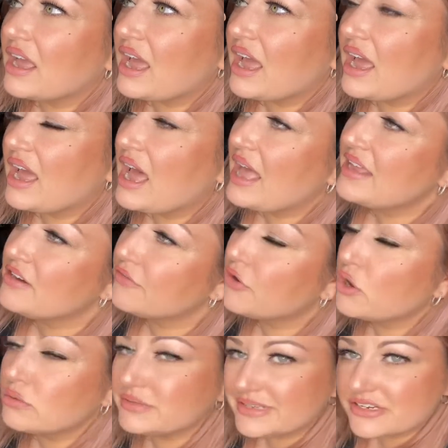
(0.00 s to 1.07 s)
kind of
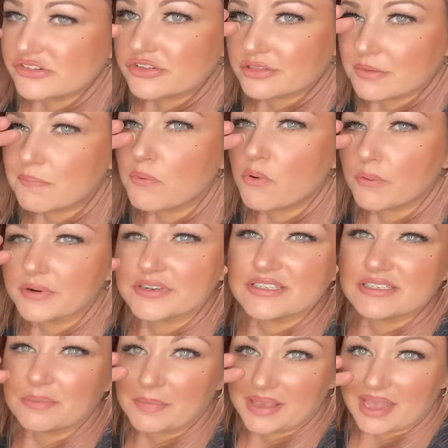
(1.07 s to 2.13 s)
goes into the pores
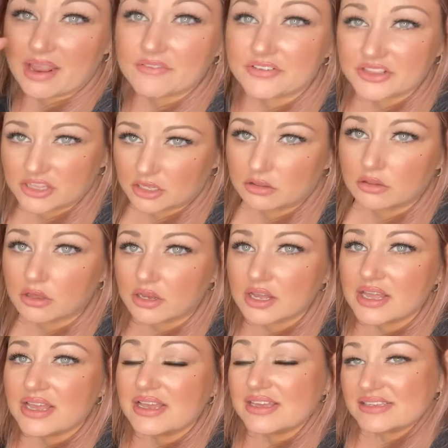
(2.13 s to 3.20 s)
to make everything look
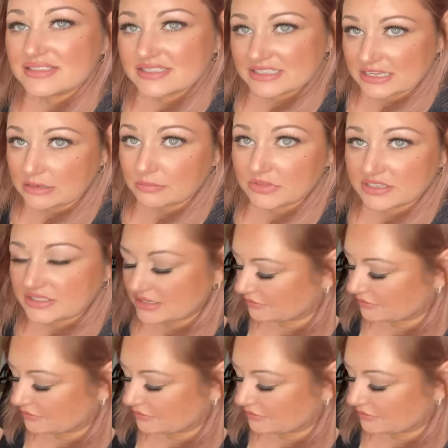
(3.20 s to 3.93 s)
seamless and